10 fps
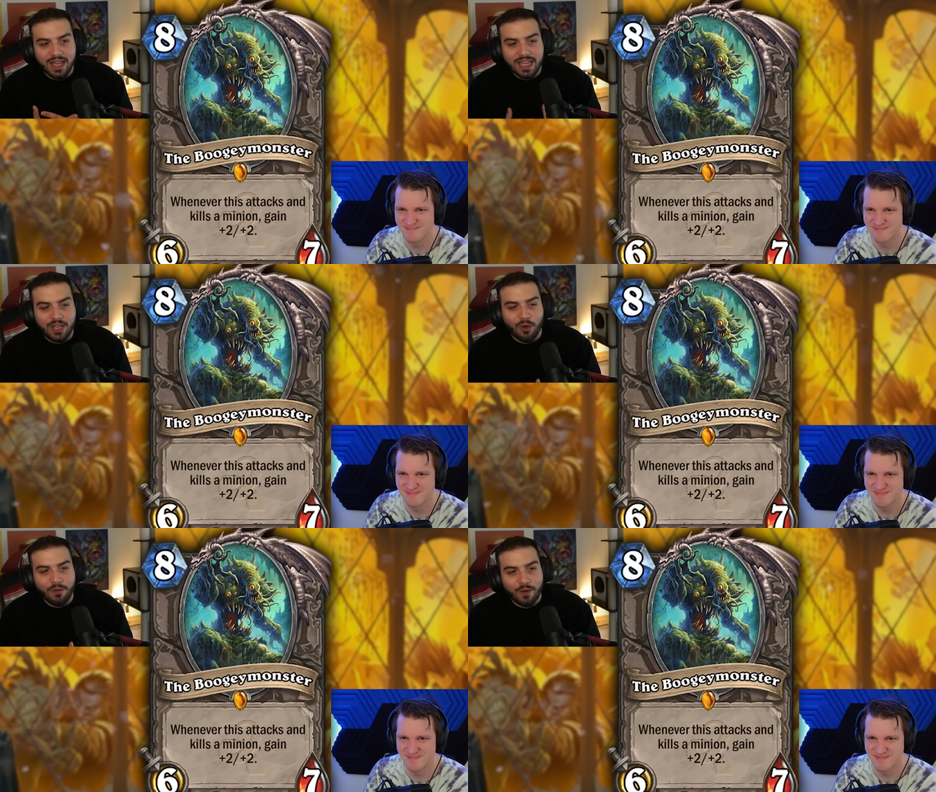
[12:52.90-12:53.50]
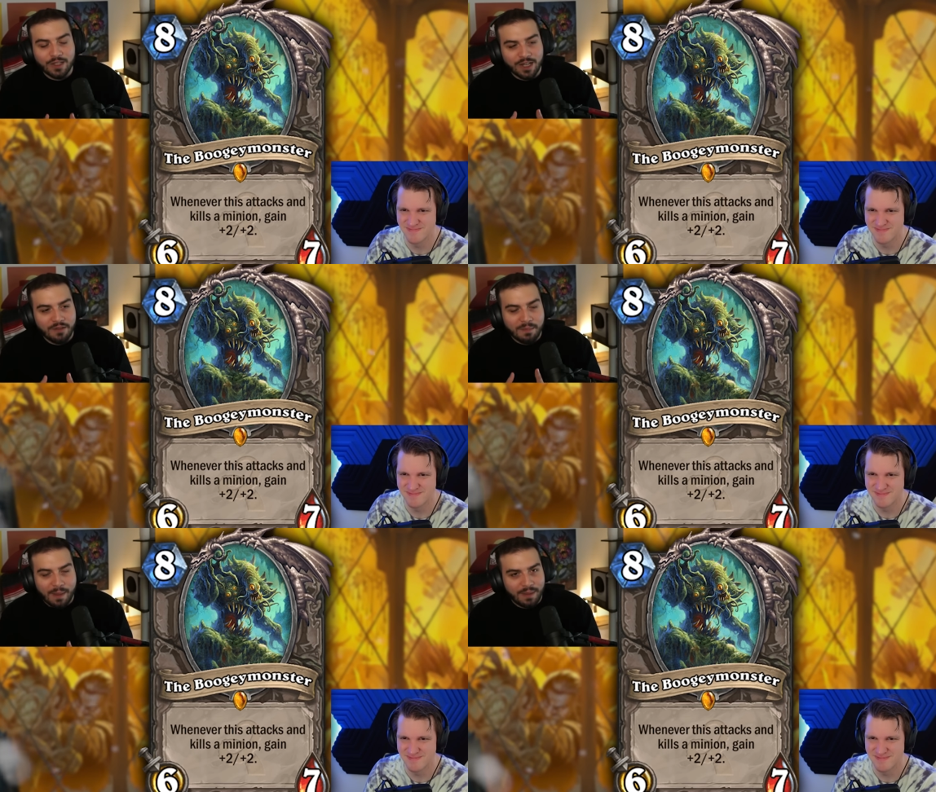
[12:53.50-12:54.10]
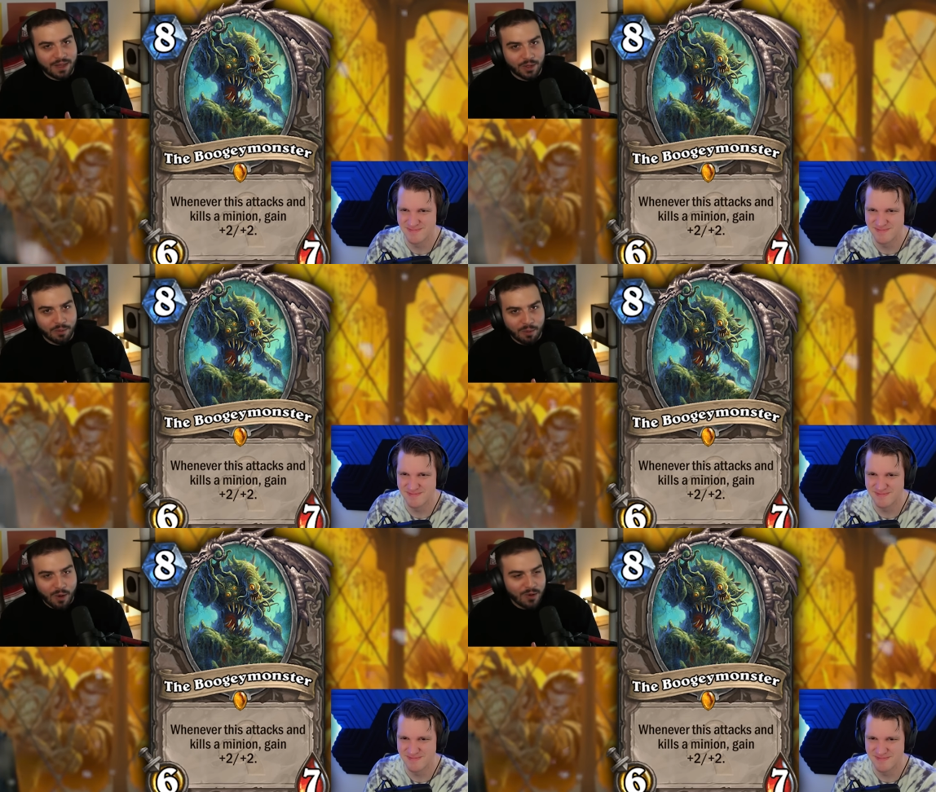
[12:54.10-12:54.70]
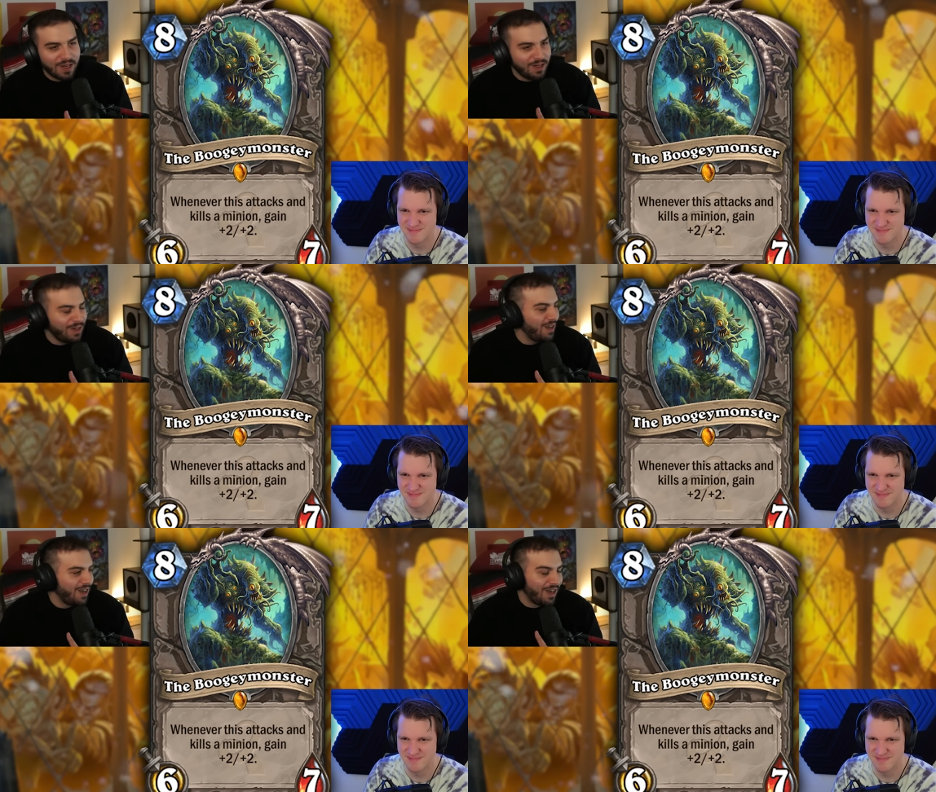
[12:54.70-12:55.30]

Speaker 1: I think your version of it might be a little broken,